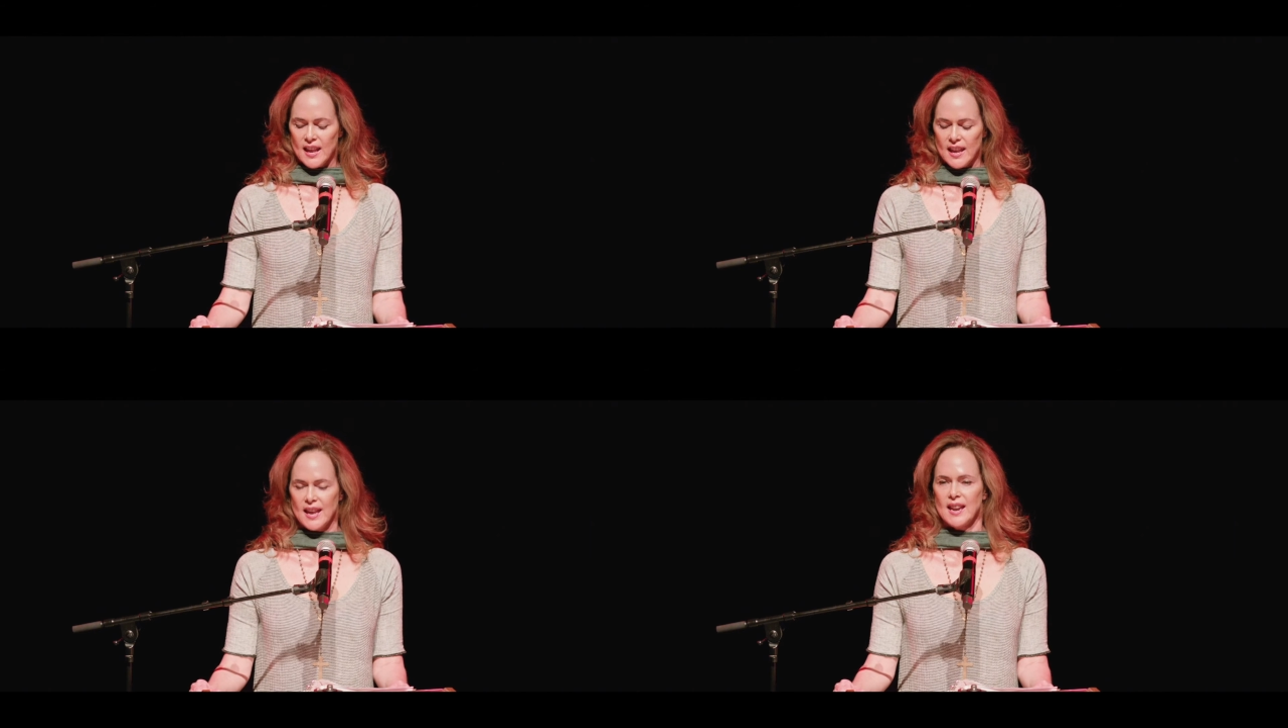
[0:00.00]

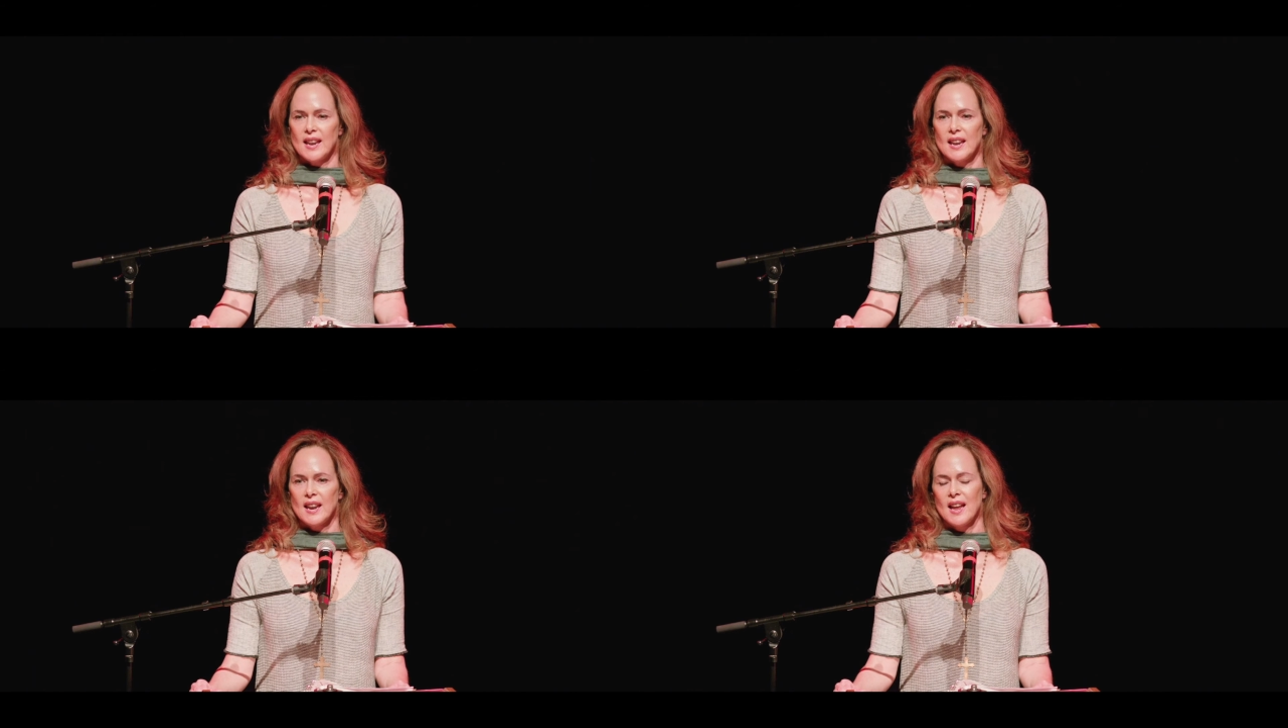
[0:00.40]

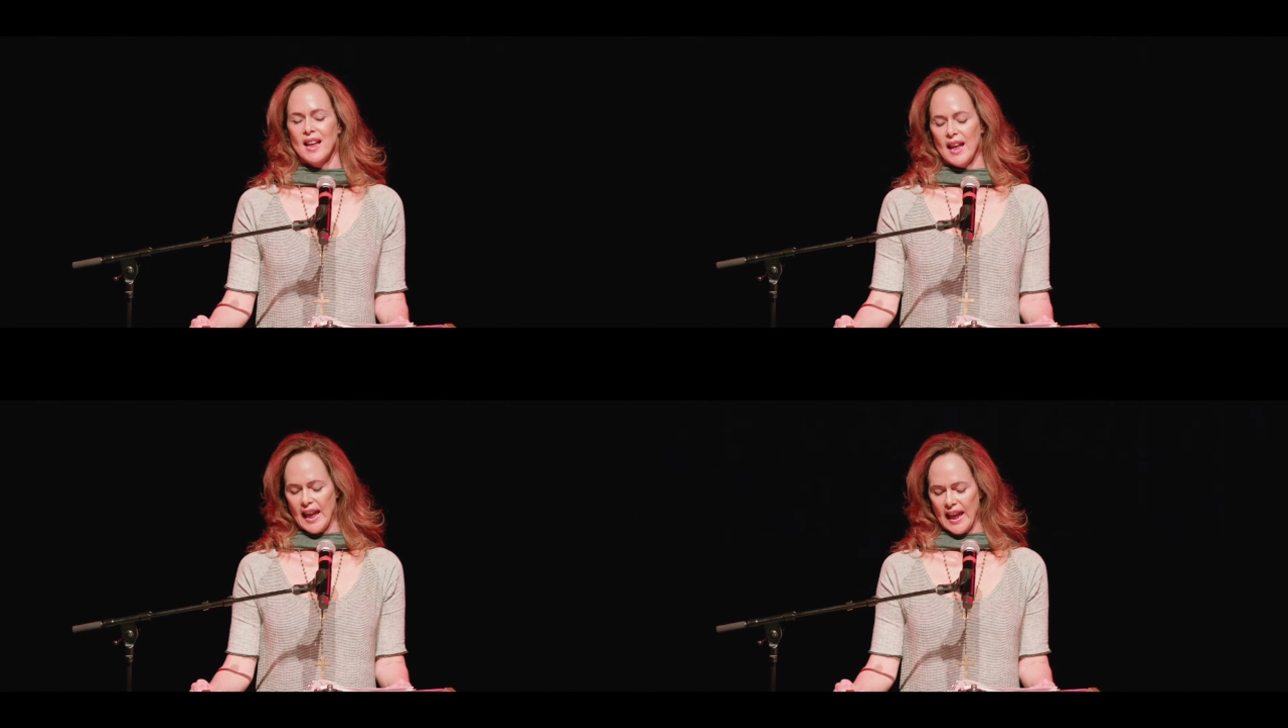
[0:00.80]
in
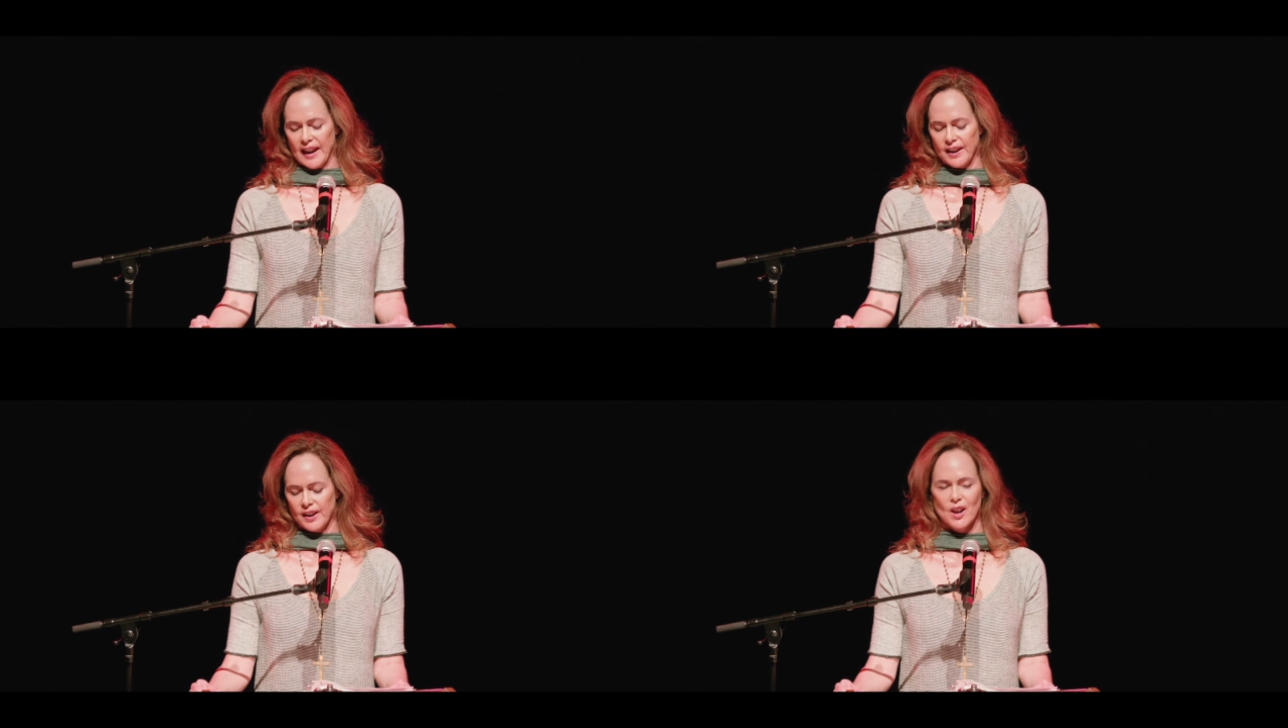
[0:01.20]

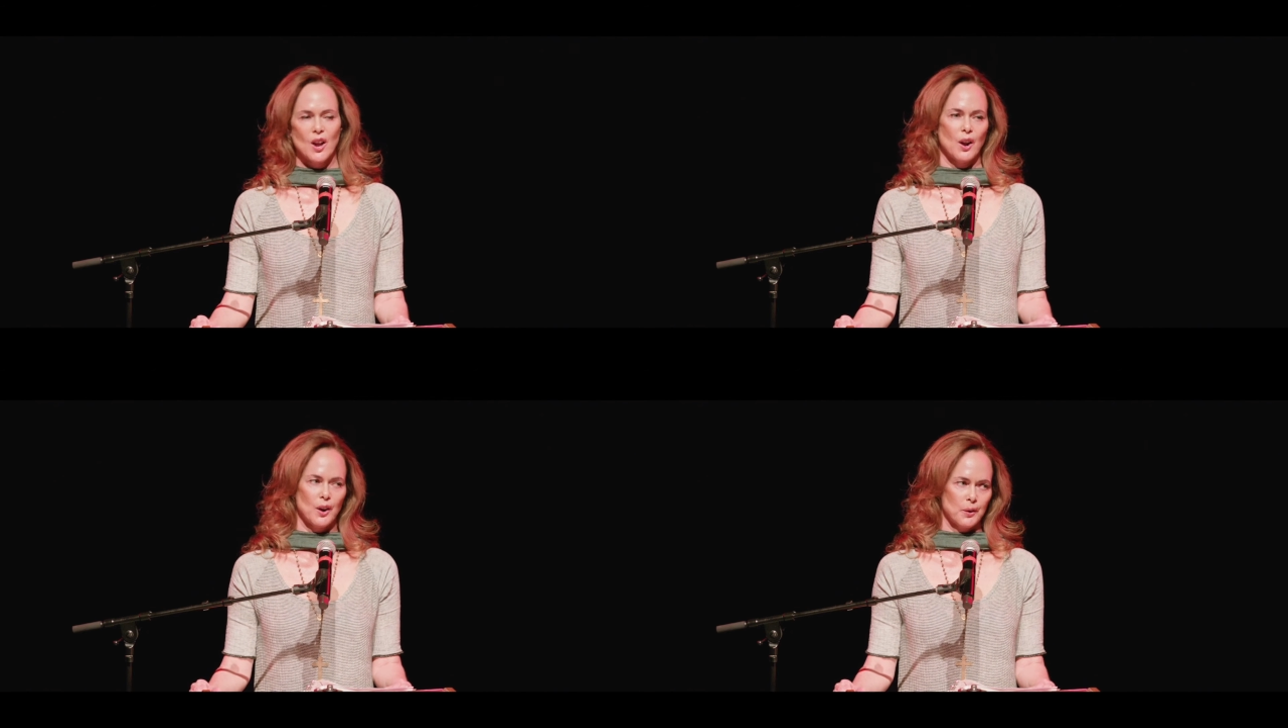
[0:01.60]
and
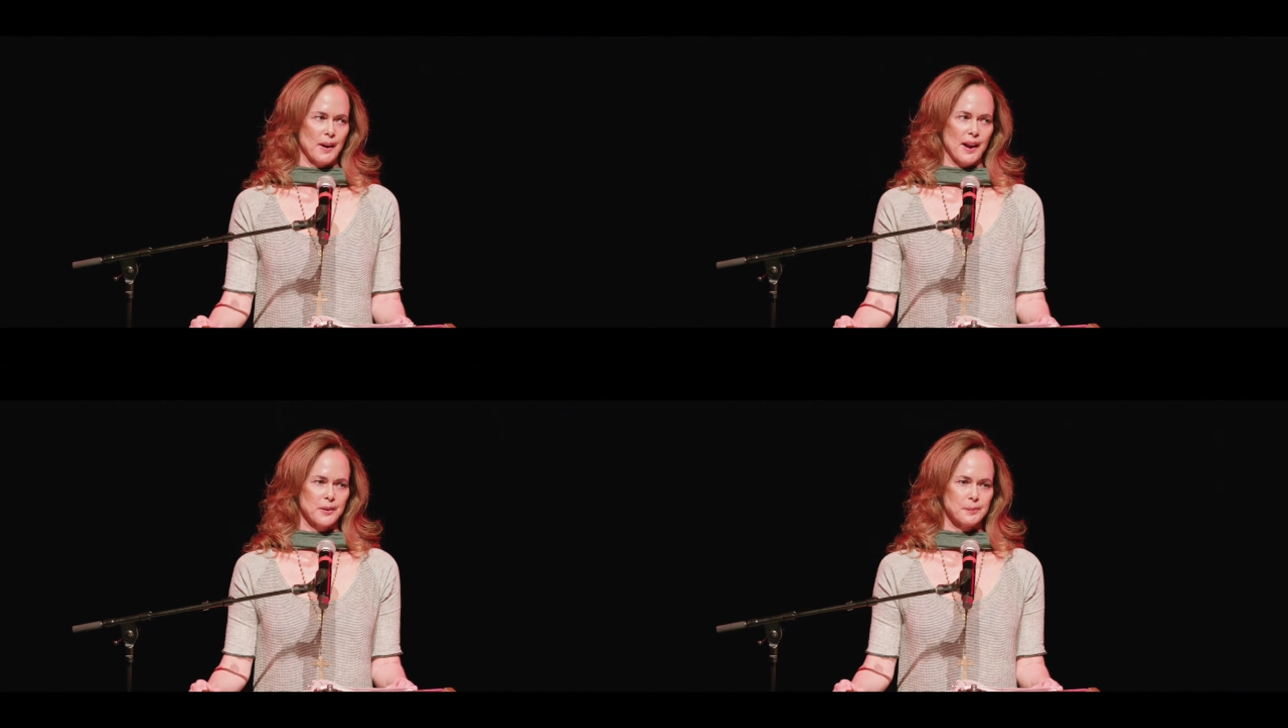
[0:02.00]

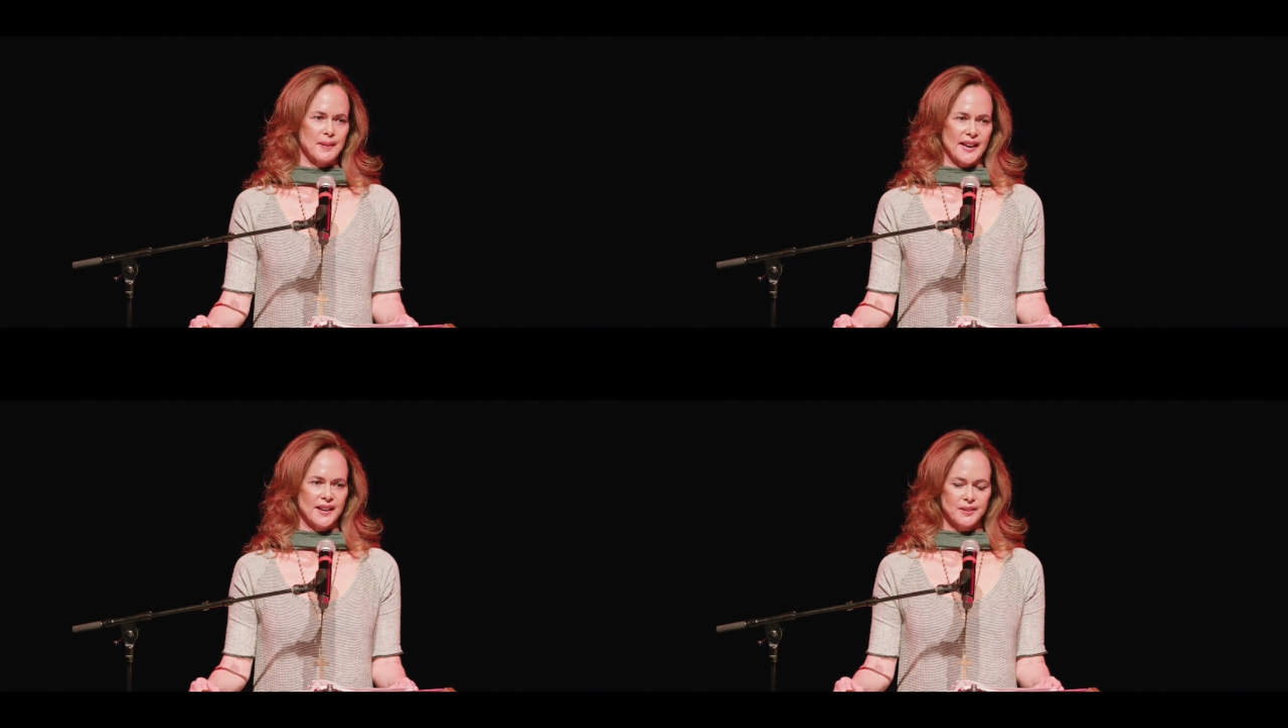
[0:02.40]
around me.